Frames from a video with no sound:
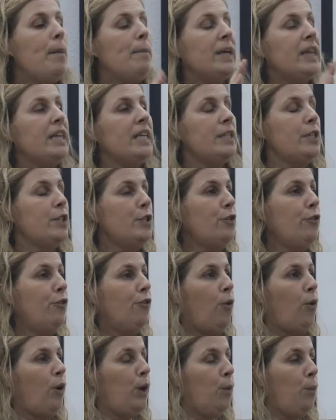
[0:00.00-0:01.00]
But this is a
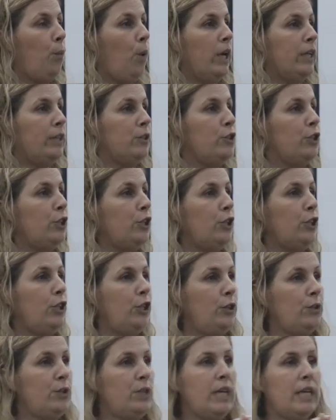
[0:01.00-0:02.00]
4-in-1, so you can
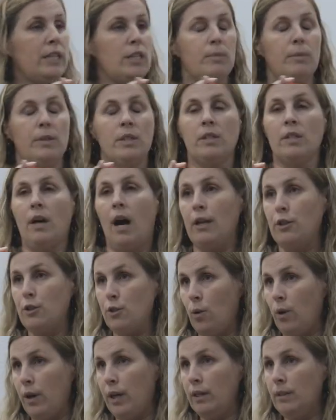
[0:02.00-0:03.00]
use it as a massage
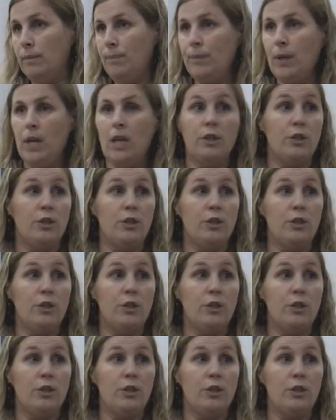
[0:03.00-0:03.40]
oil.